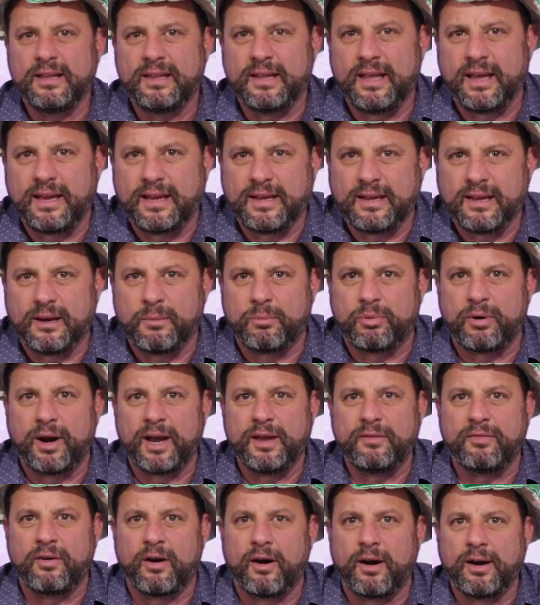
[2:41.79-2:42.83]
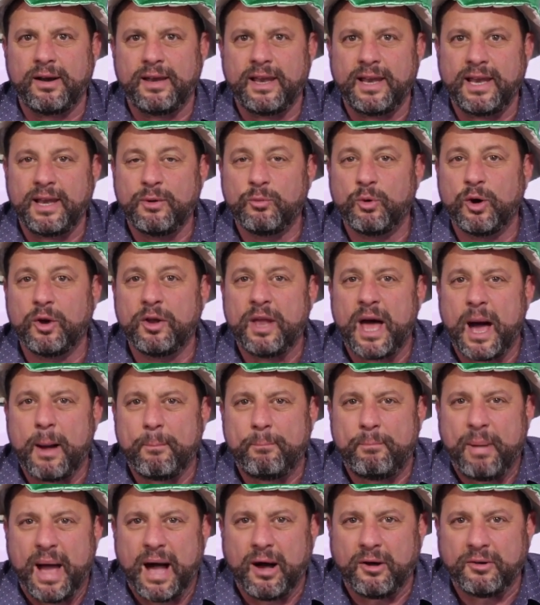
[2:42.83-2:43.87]
a Braveheart, and he will
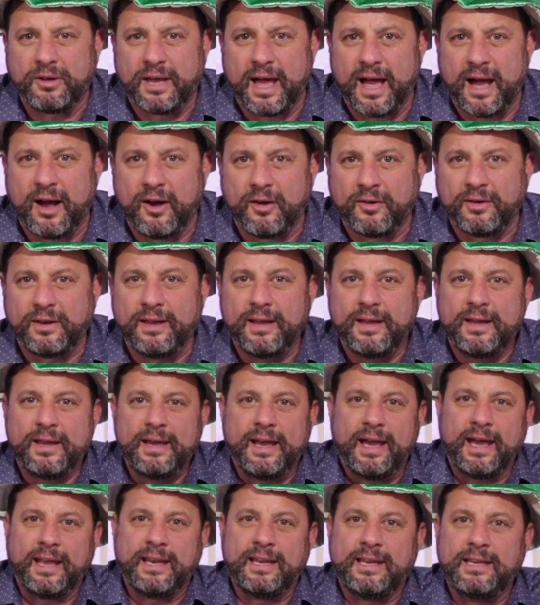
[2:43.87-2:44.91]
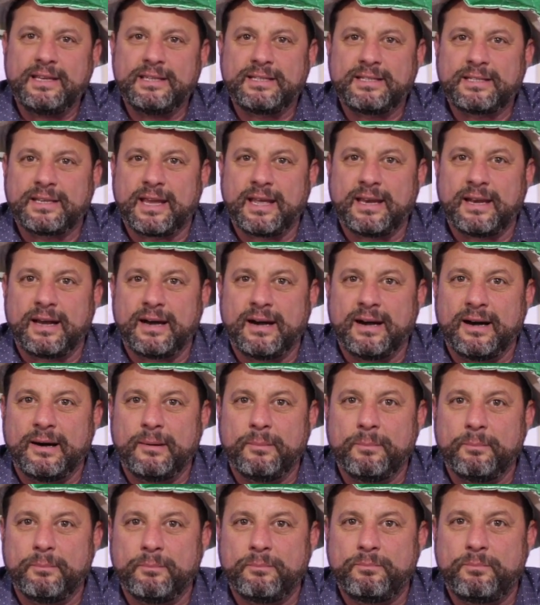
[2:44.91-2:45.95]
not bow down, and he's going
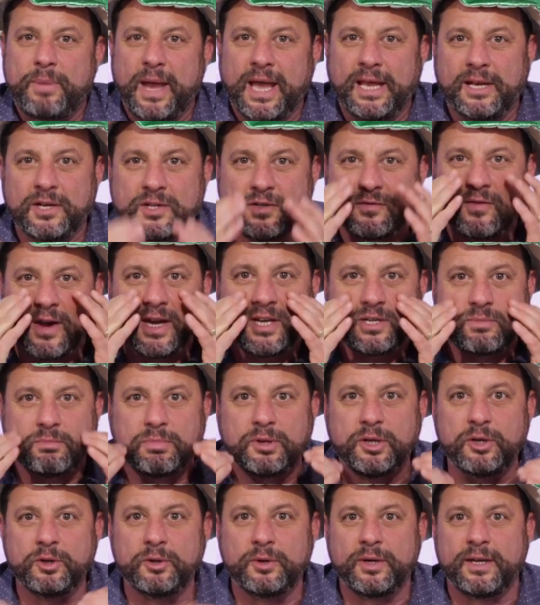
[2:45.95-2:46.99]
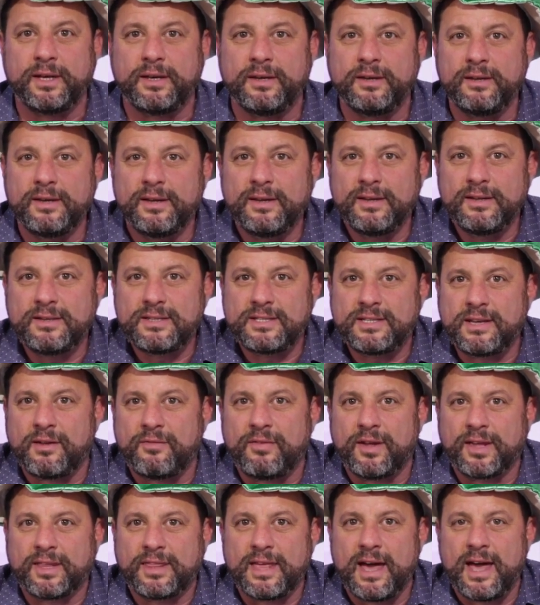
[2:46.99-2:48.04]
to paint his face blue and stuff
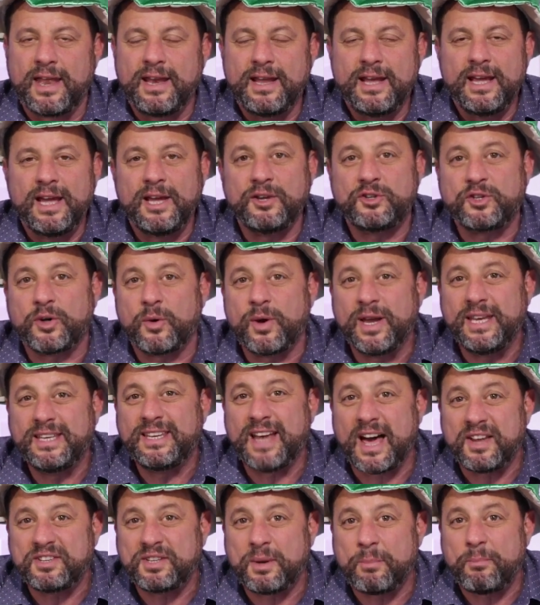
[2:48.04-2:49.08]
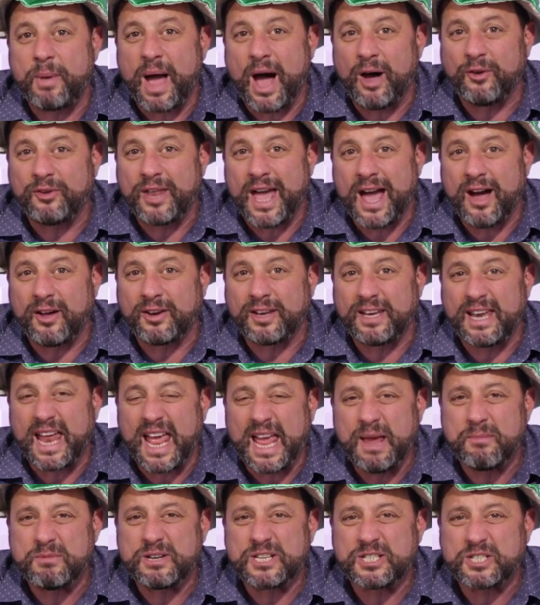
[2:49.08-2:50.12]
like that. And so he doesn't bow down, and
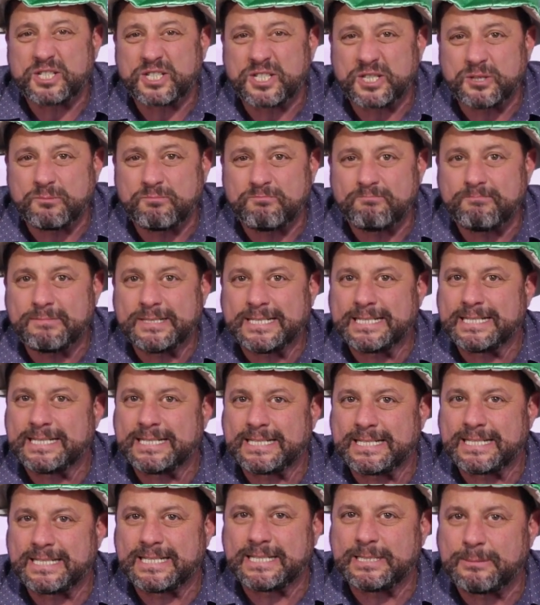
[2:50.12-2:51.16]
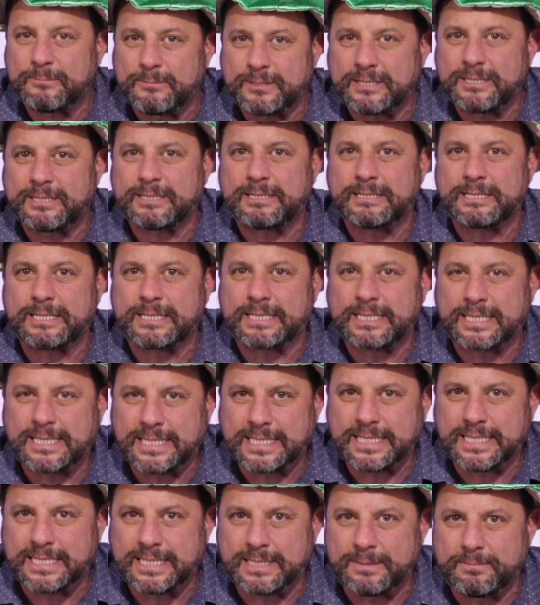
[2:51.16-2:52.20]
Haman is so mad that he wants to
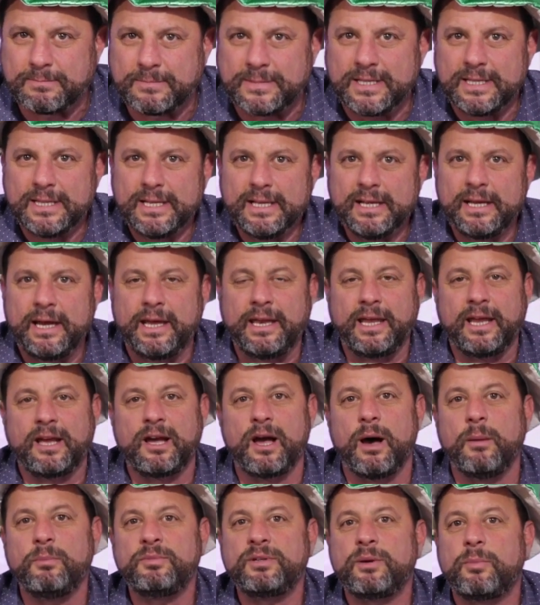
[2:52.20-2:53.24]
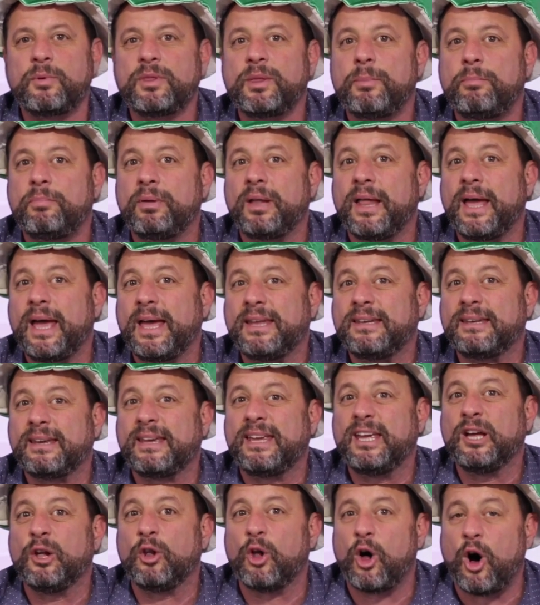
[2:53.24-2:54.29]
kill him. And he comes up with a plan to
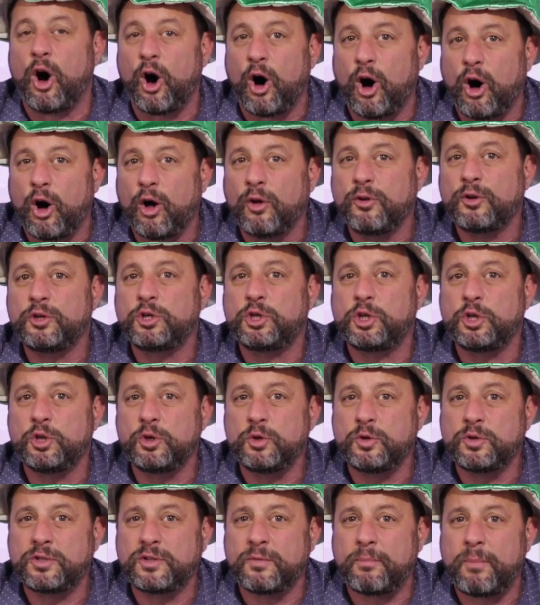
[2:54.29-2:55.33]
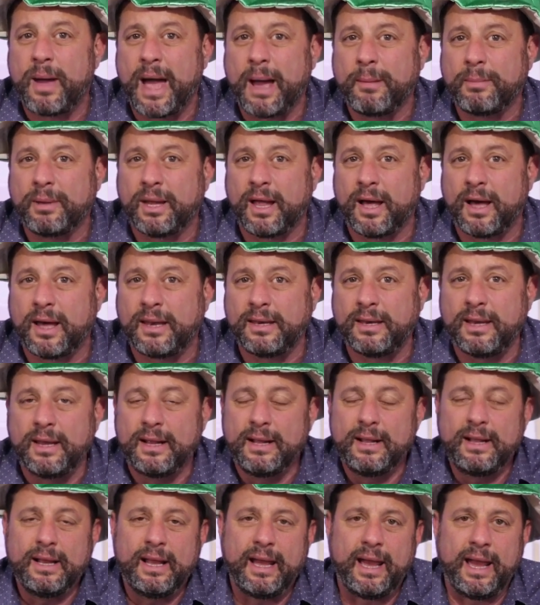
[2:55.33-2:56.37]
kill all the Jews of Babylon,
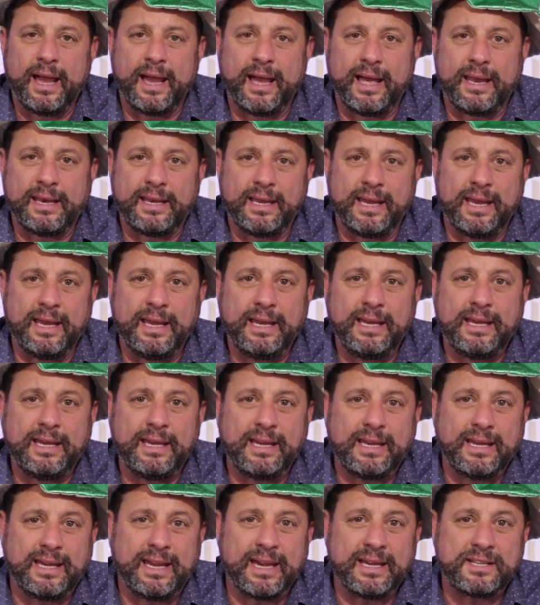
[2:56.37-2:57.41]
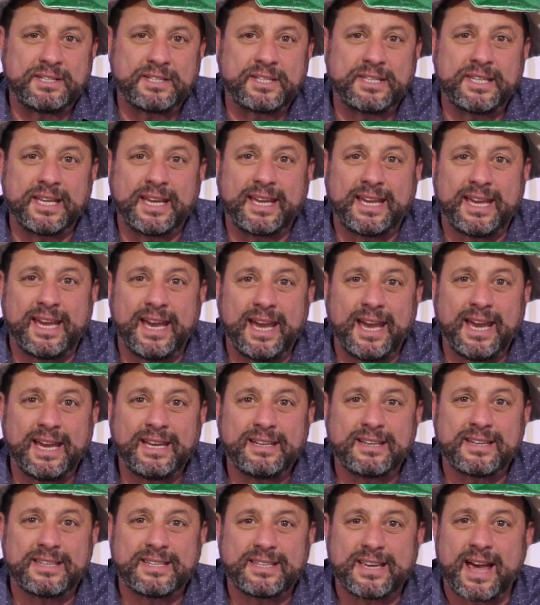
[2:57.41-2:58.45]
and he gets the
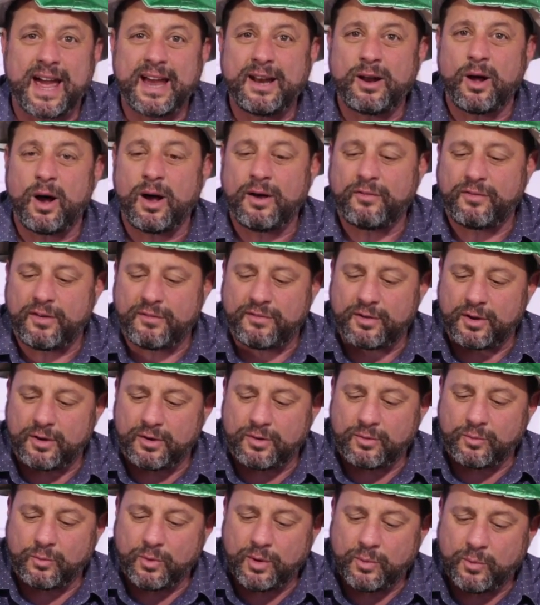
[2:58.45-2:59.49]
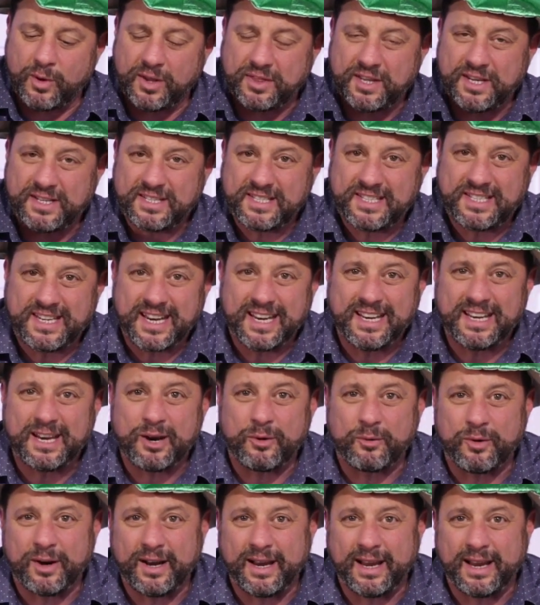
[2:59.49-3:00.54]
king to sign off of it with his
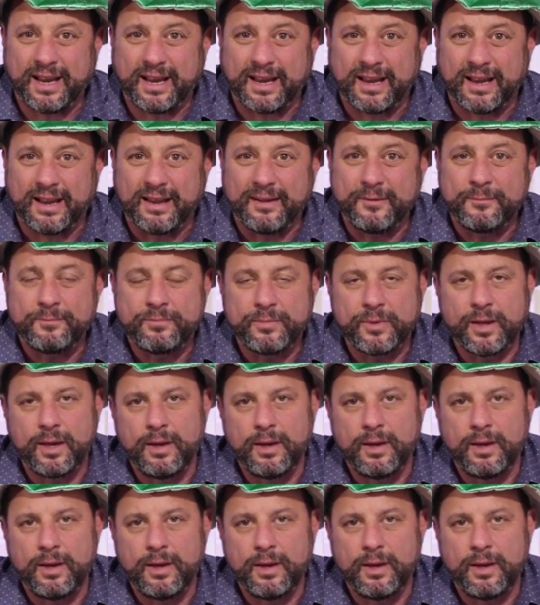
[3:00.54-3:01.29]
signet ring.